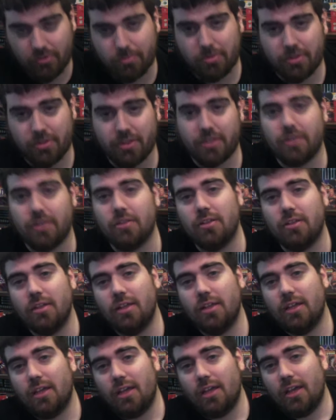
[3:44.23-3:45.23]
played,
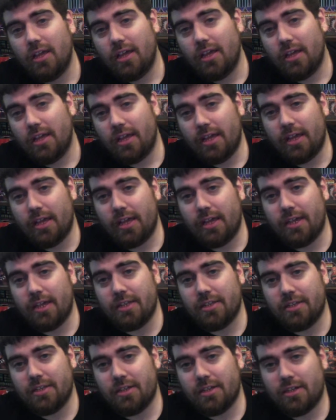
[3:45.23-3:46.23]

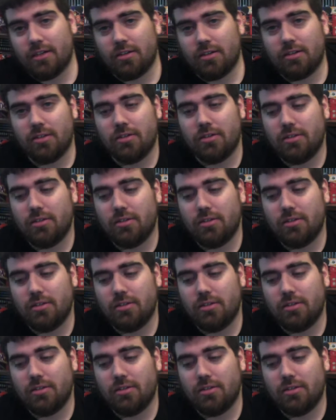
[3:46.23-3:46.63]
and I